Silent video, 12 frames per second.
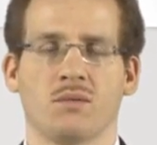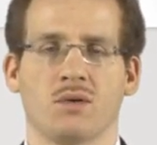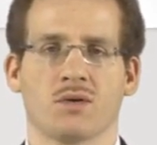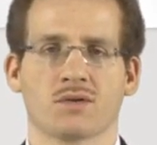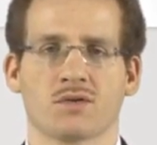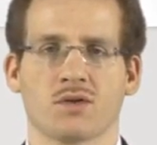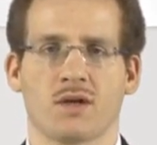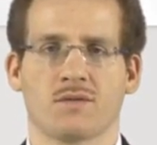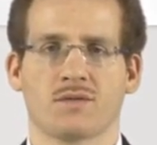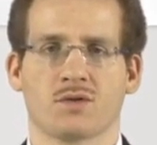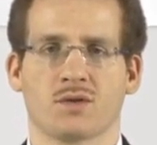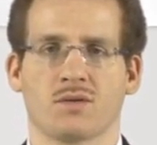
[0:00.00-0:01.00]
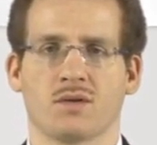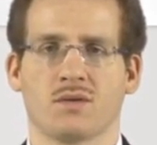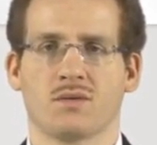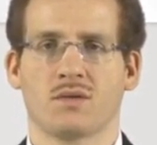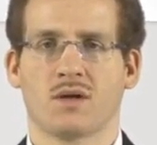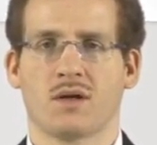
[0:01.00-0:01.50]
We also have shown
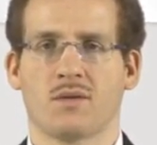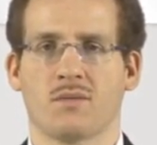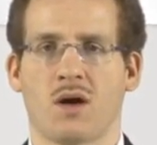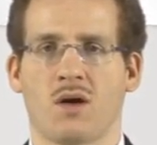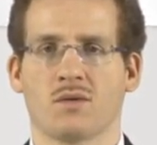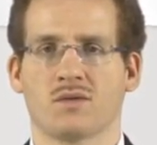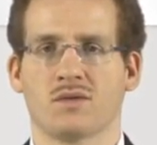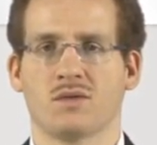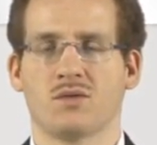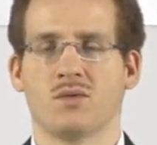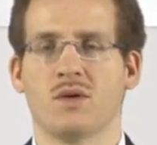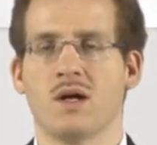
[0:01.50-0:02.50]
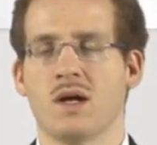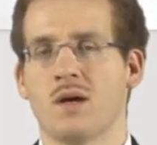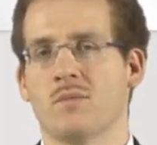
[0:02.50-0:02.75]
you how to do